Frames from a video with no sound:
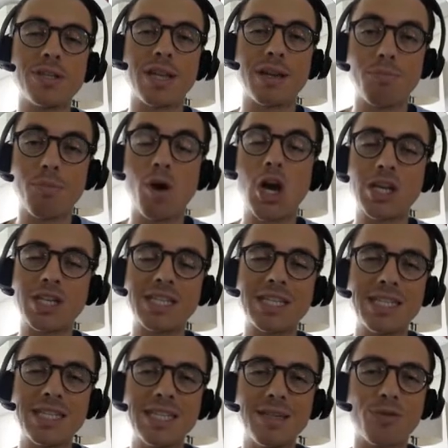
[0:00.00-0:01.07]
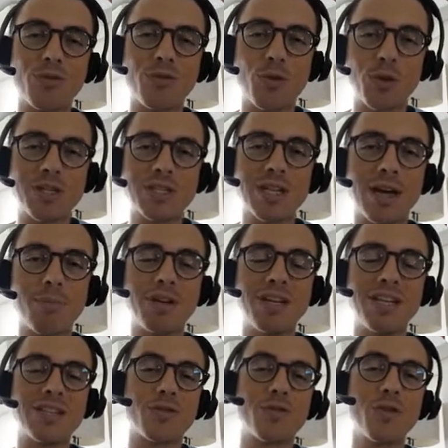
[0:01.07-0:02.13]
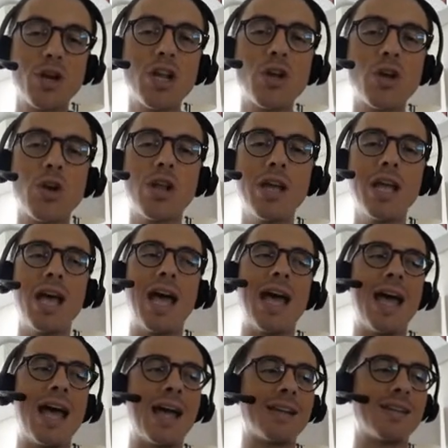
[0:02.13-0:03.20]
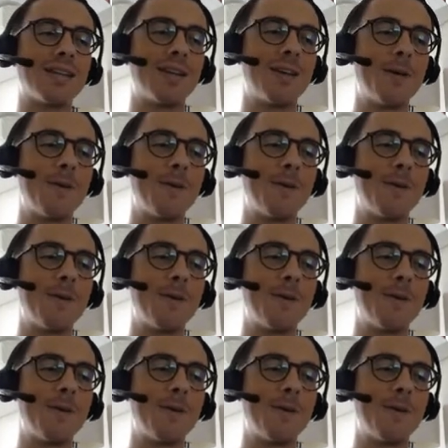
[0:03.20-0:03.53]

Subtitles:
and marketing teams for these companies are very good at